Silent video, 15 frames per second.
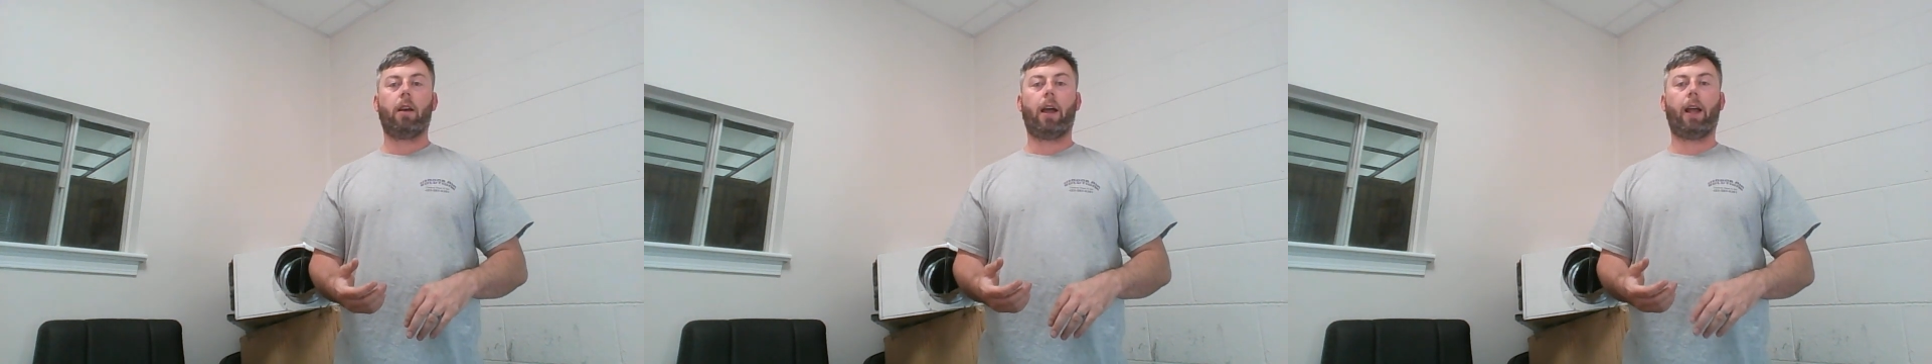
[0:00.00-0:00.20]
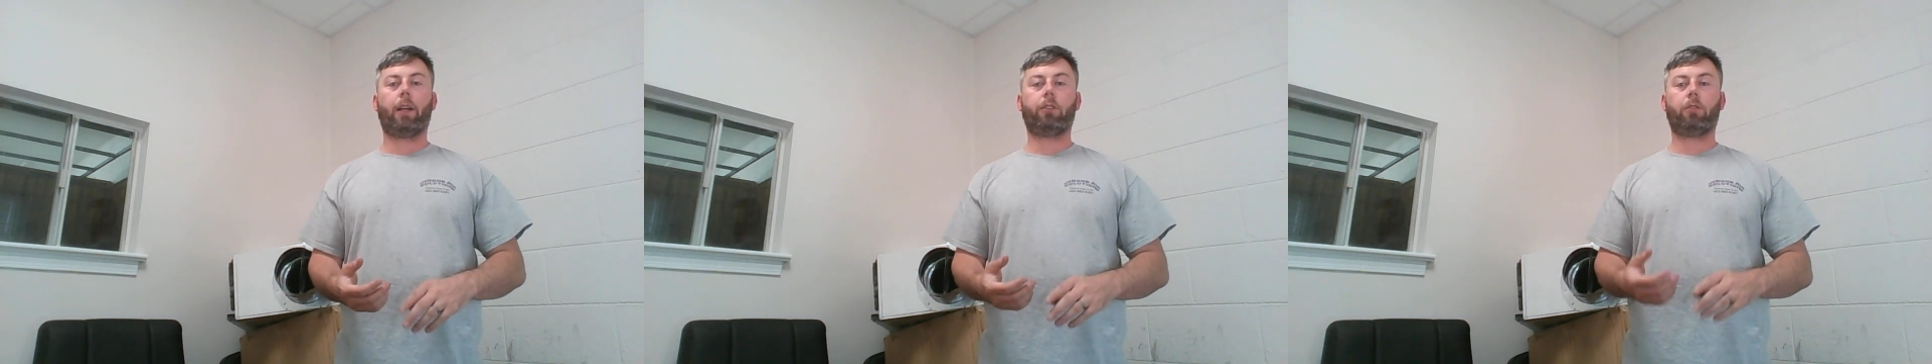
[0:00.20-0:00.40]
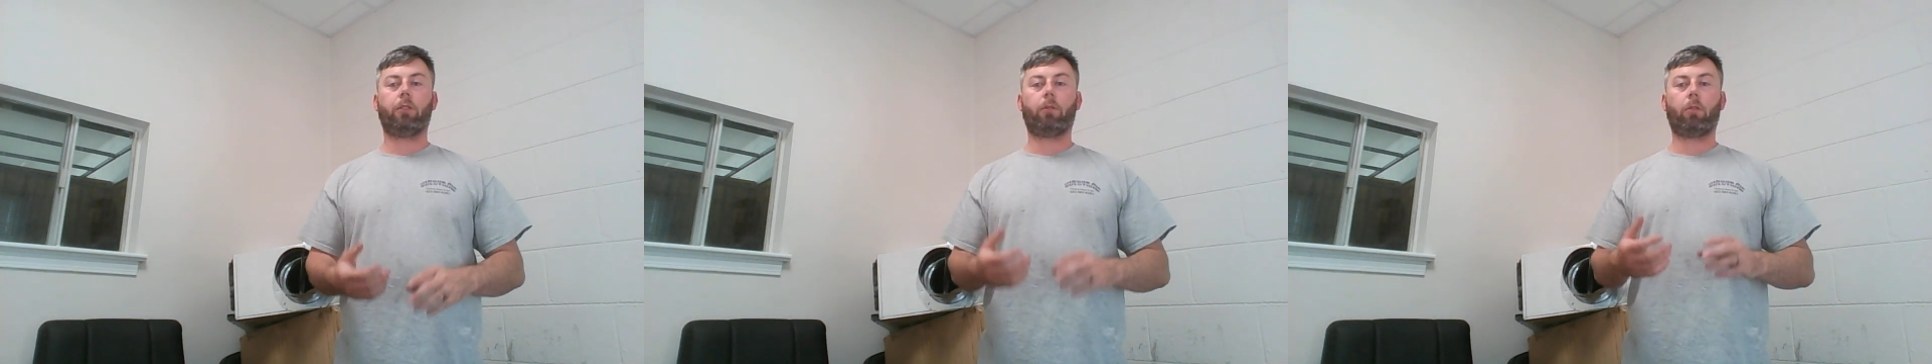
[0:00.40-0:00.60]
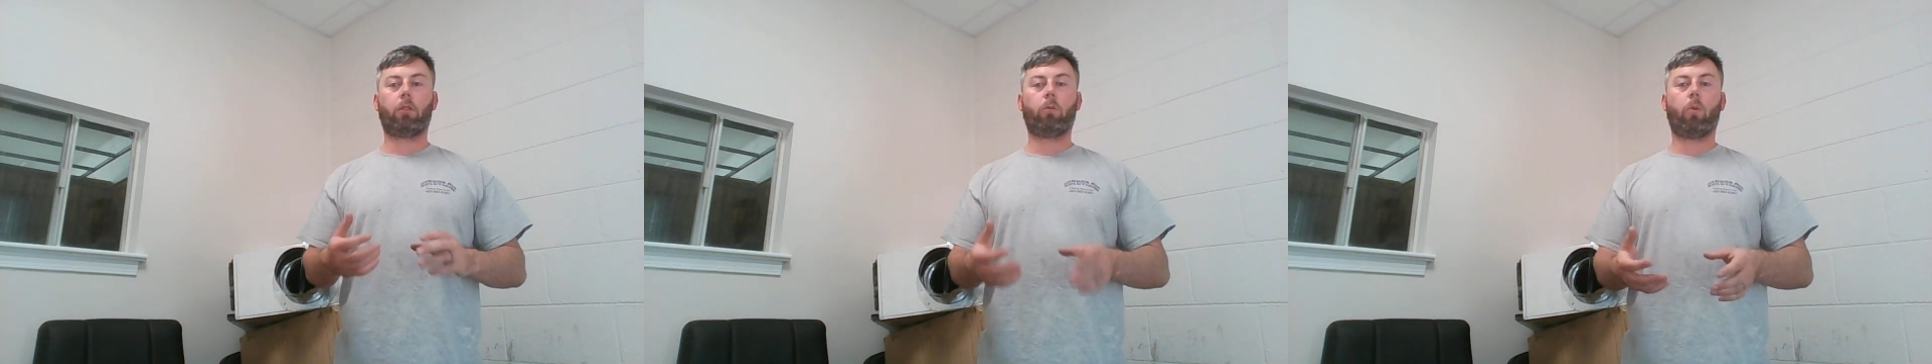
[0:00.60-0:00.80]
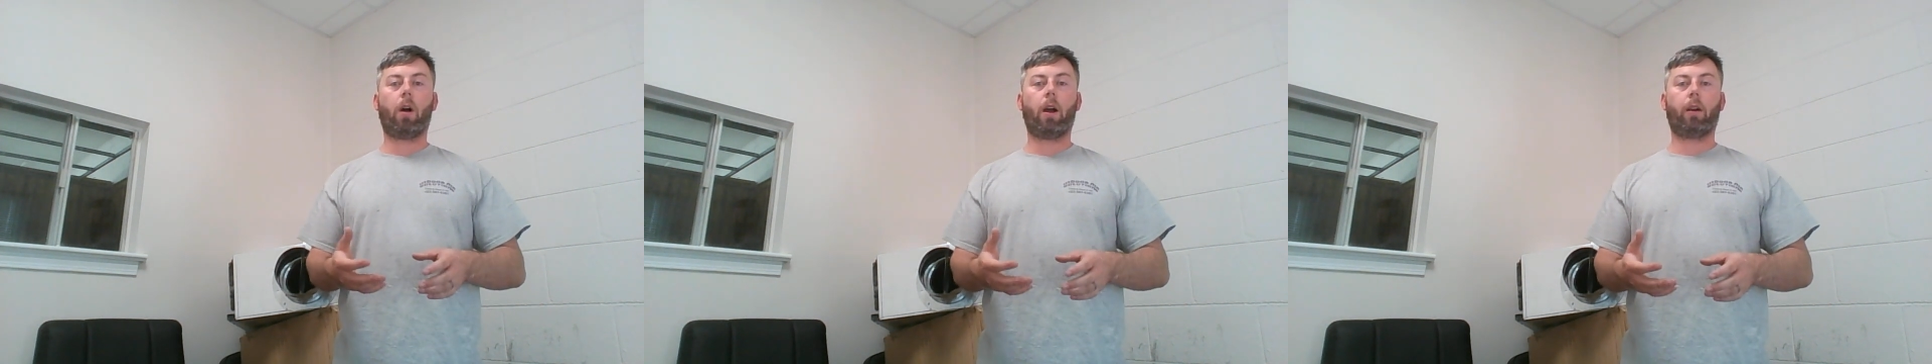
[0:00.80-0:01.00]
actually
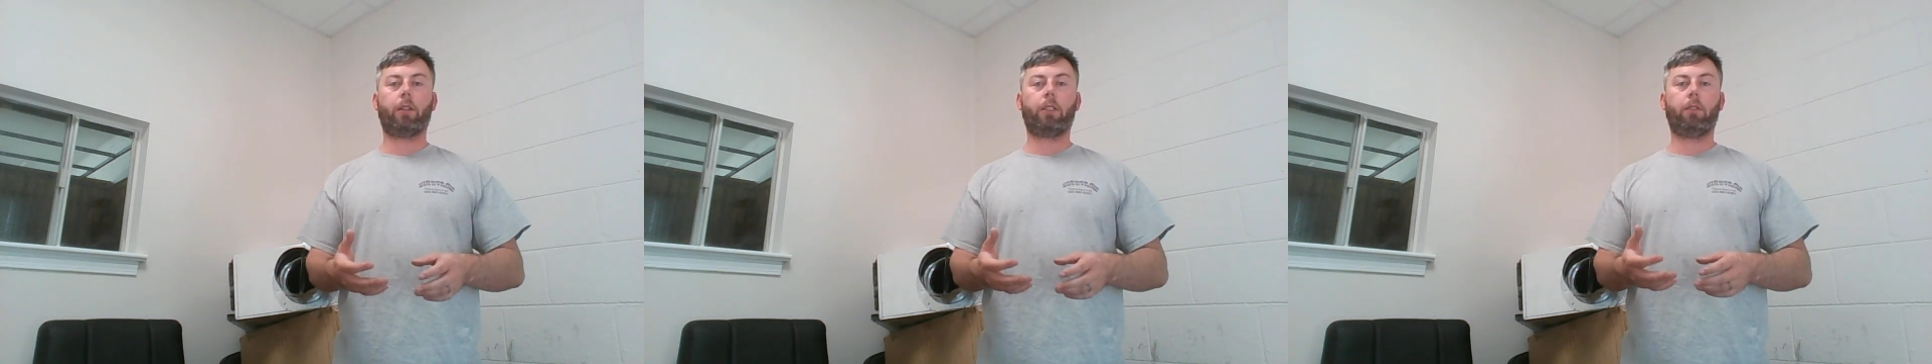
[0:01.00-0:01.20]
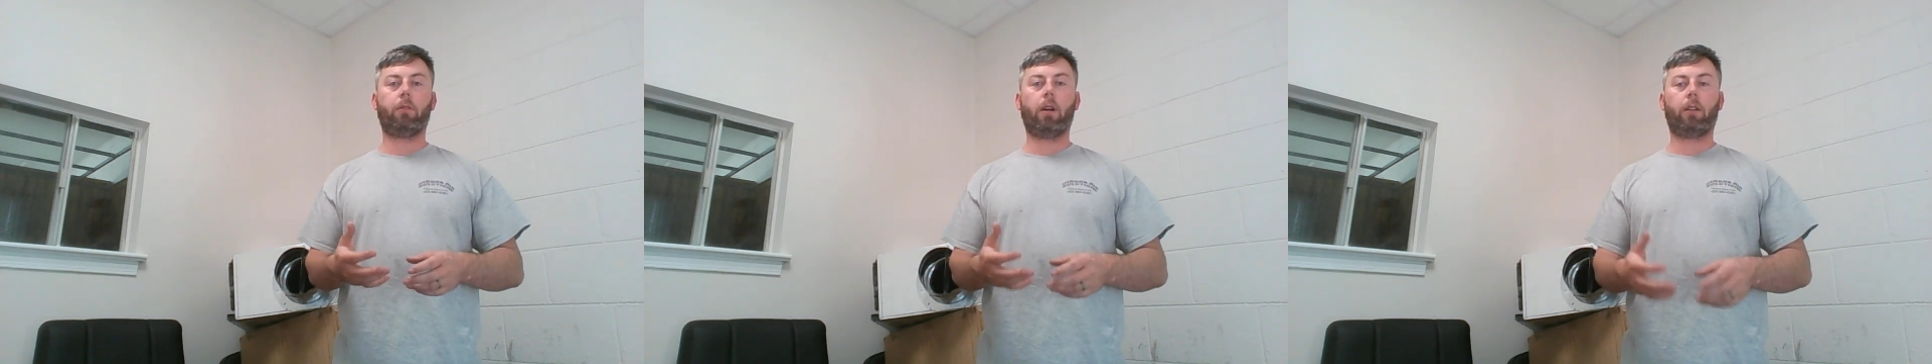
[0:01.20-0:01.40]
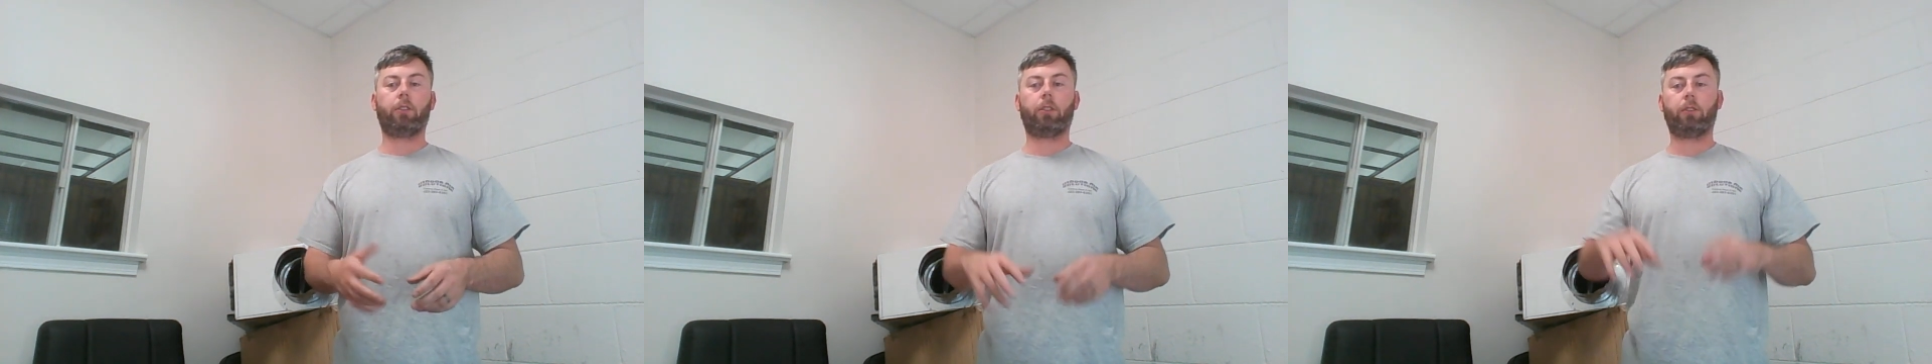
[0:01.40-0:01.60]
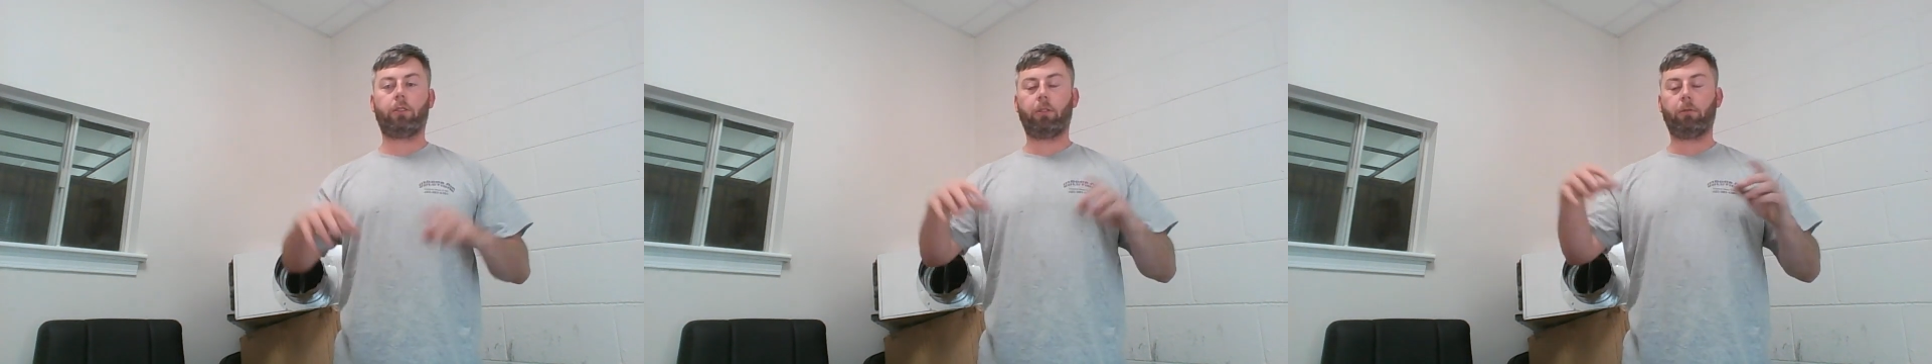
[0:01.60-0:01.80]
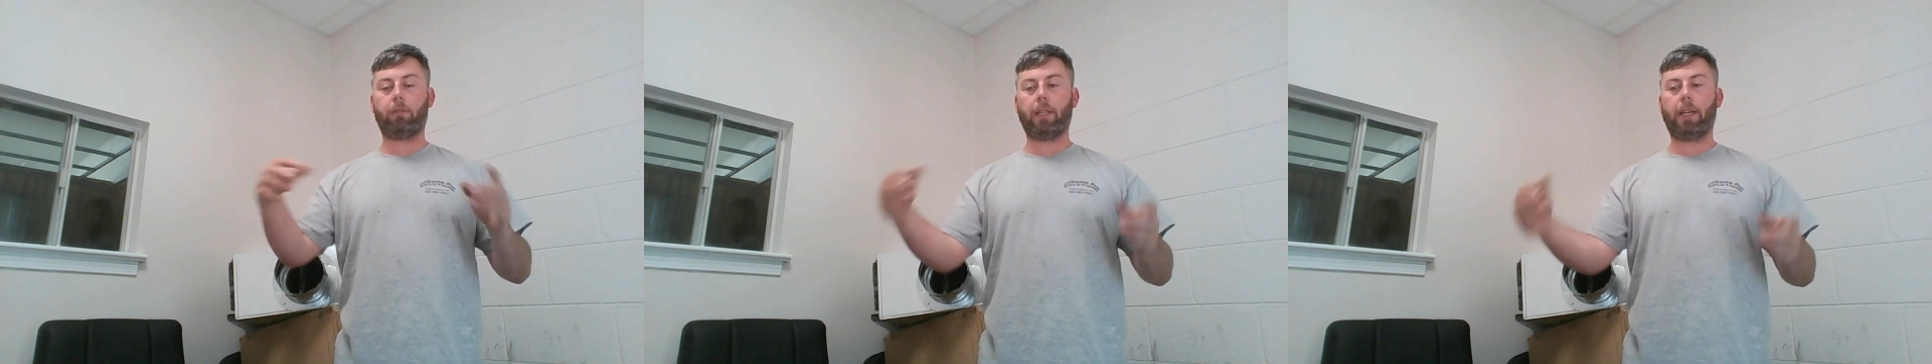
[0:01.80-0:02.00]
require you not just
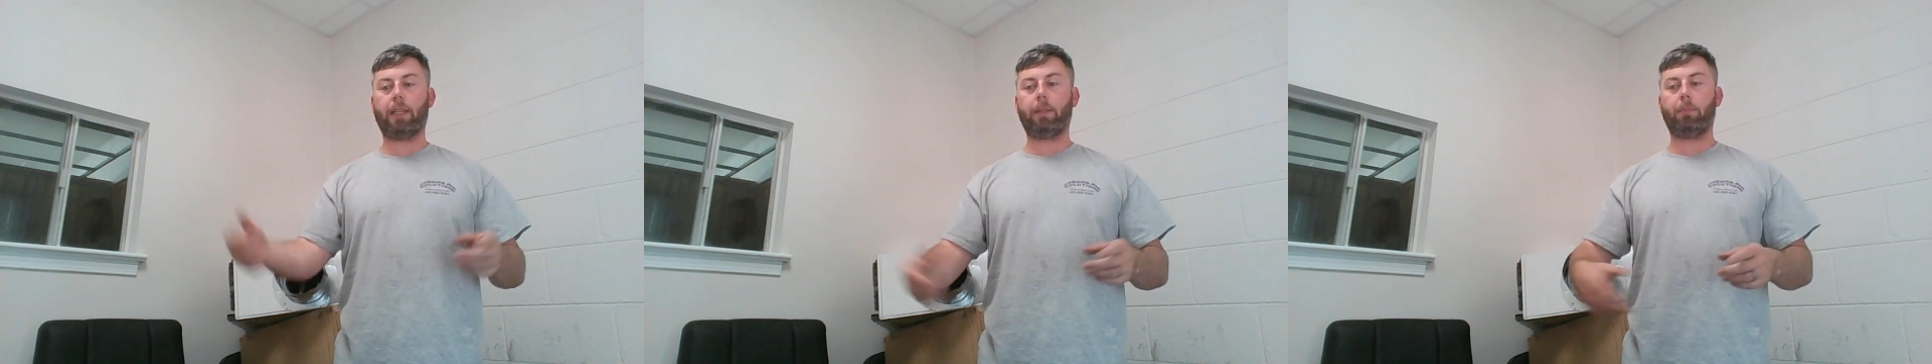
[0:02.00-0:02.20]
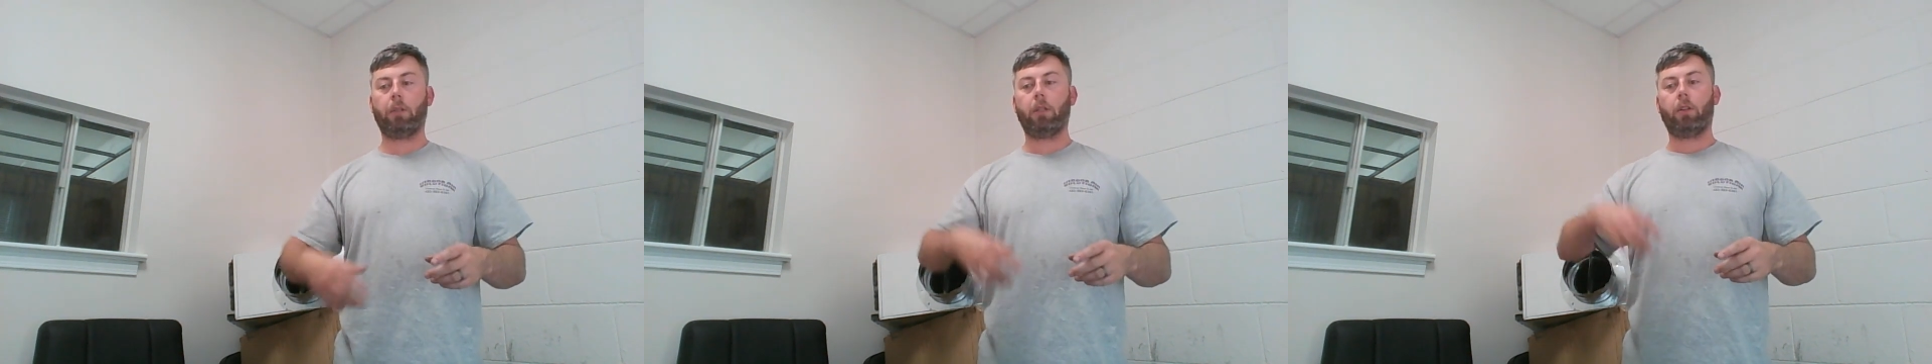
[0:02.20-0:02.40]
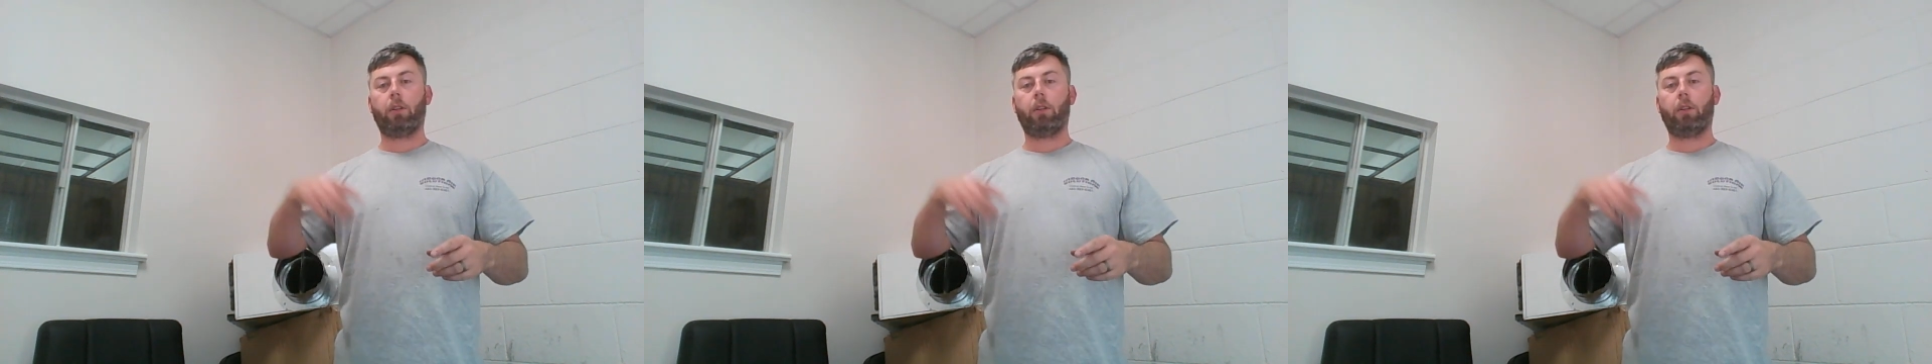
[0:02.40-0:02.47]
to tape